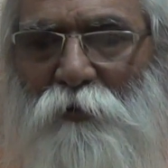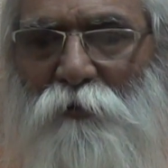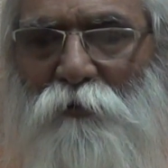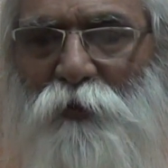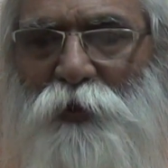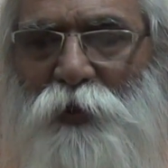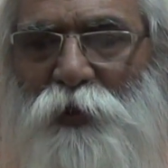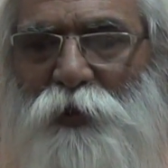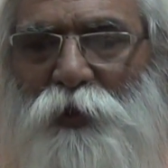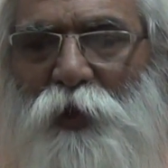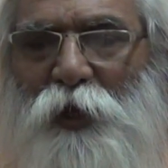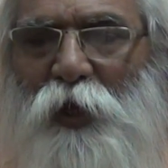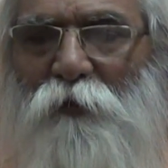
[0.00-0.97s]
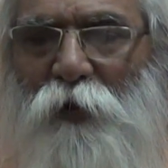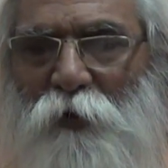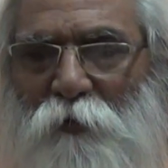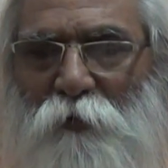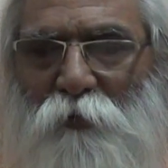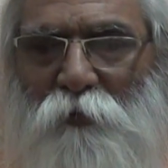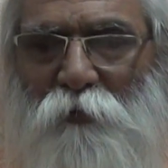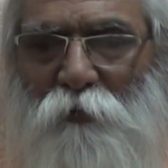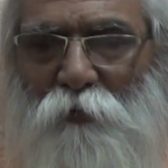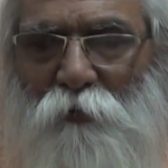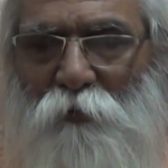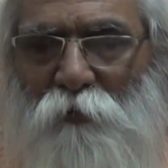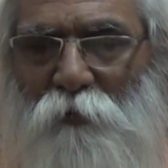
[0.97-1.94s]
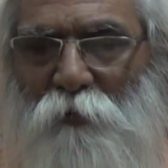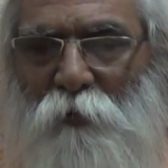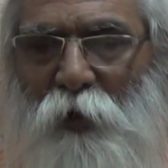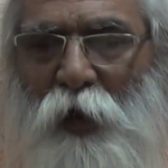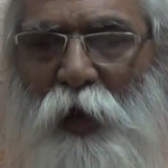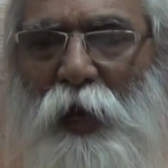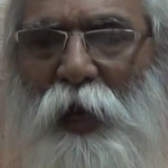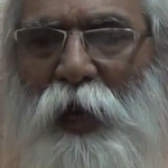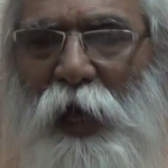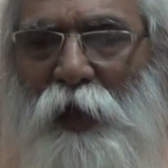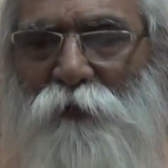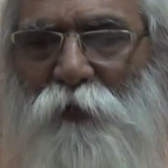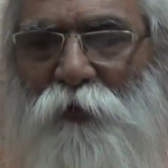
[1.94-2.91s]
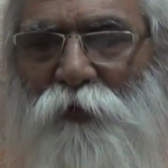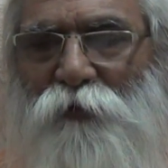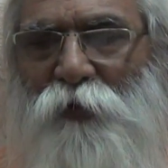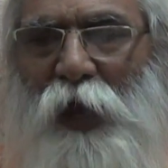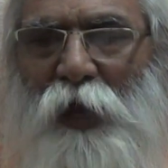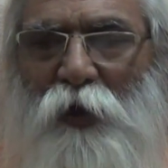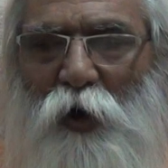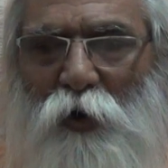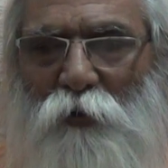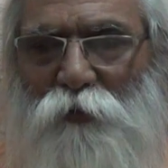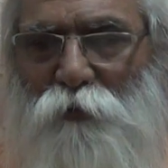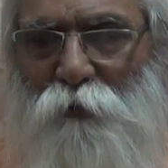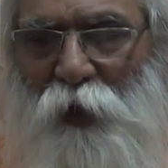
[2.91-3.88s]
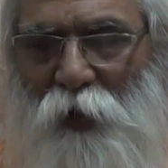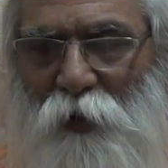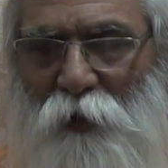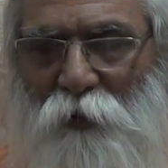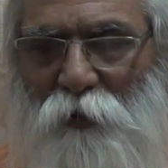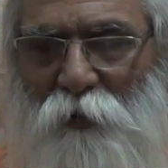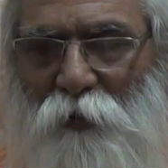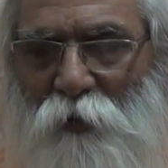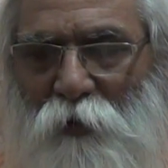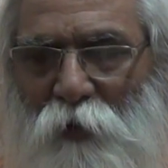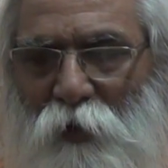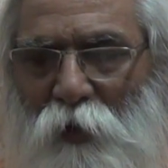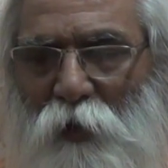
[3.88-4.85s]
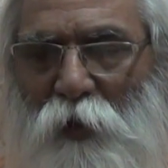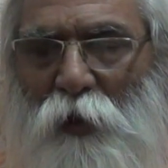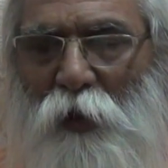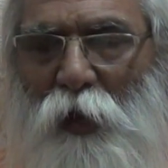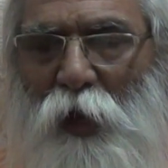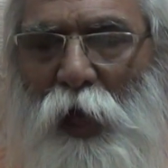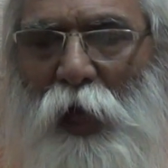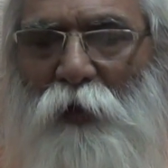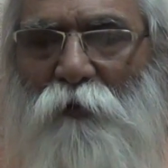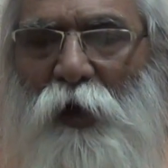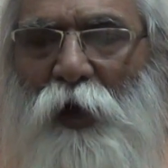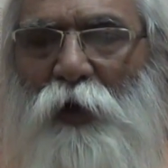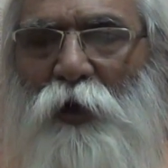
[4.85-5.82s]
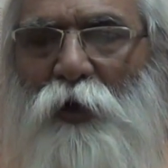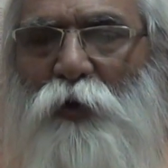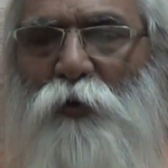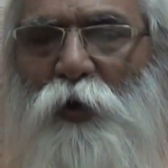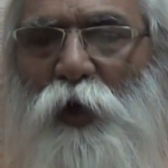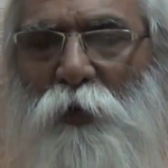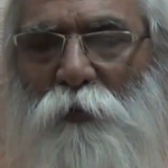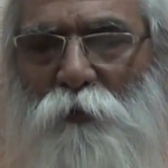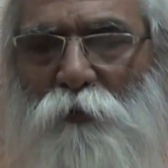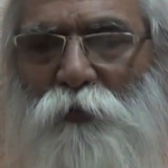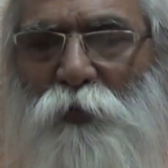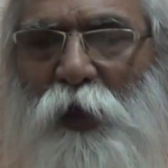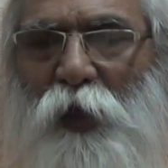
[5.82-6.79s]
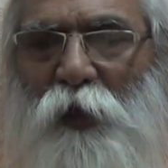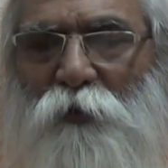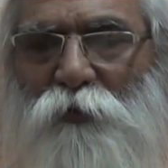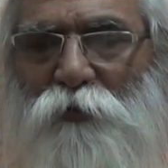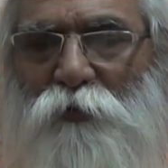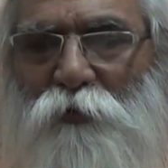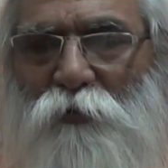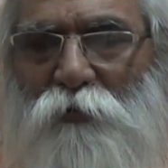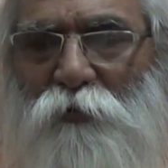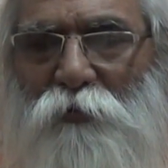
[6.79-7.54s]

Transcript: which is given life inside of me. I want to give thanks